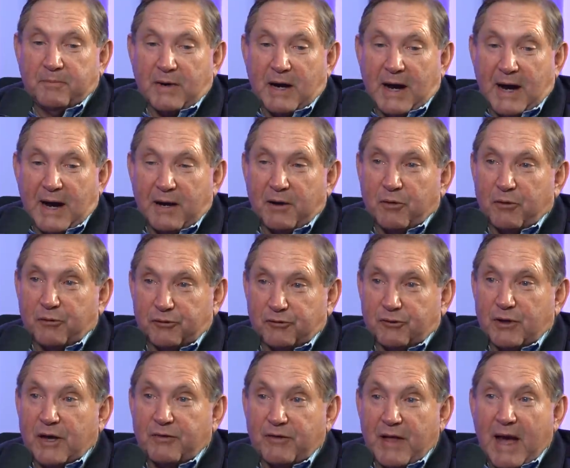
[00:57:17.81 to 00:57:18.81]
I always
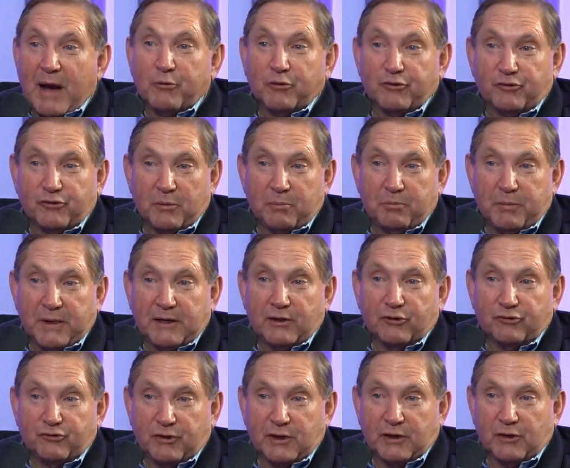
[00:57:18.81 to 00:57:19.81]
thought that was the
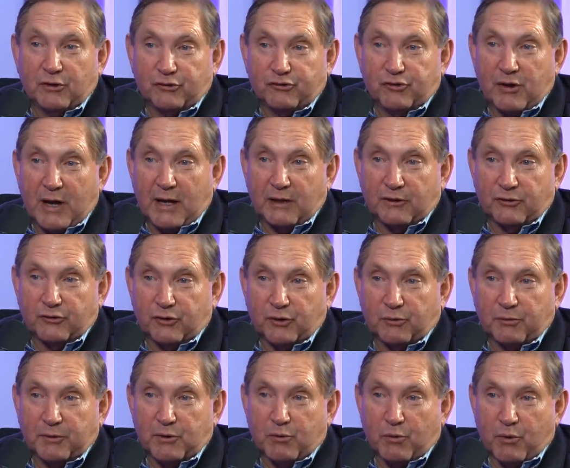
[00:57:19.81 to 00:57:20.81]
biggest single challenge.
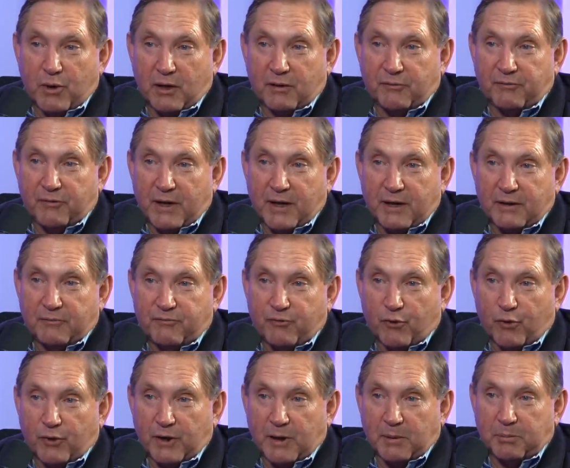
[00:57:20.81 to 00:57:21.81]
We qualified
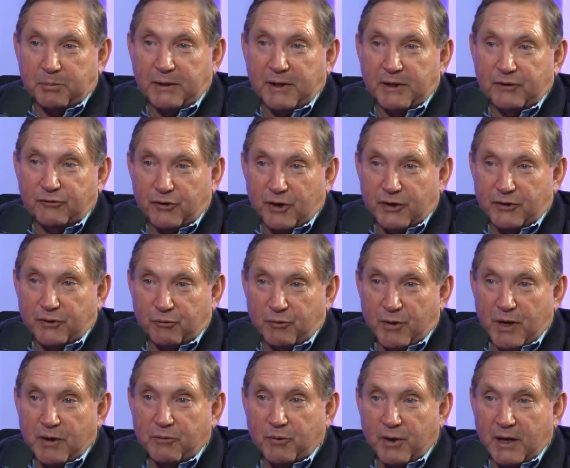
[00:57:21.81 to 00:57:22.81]
4 airplanes on the
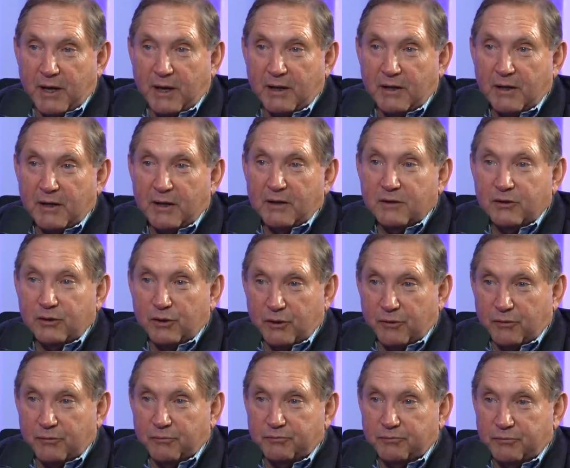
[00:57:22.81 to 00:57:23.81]
runway,
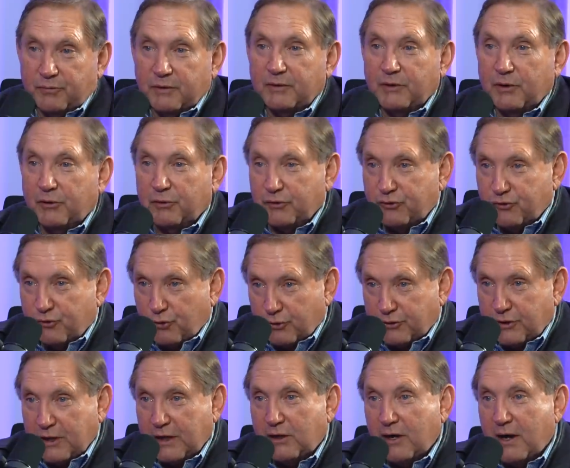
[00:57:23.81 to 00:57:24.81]
in short
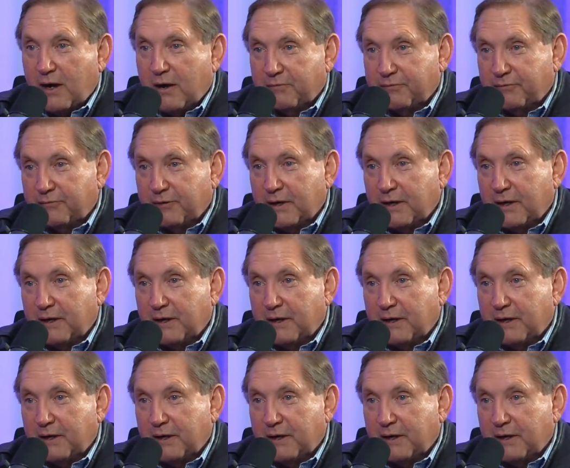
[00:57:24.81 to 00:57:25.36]
takeoff,